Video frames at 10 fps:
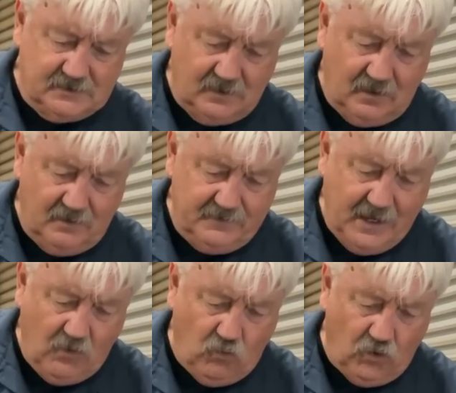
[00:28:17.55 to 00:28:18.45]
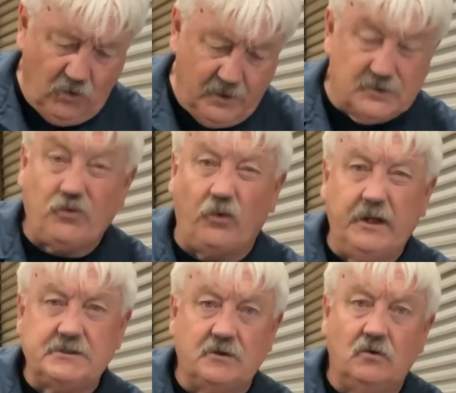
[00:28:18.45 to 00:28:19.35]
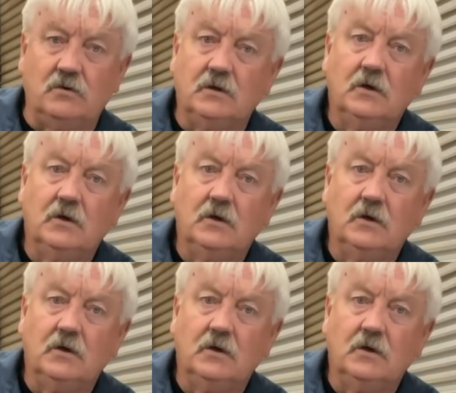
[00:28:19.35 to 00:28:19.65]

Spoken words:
that word is regional.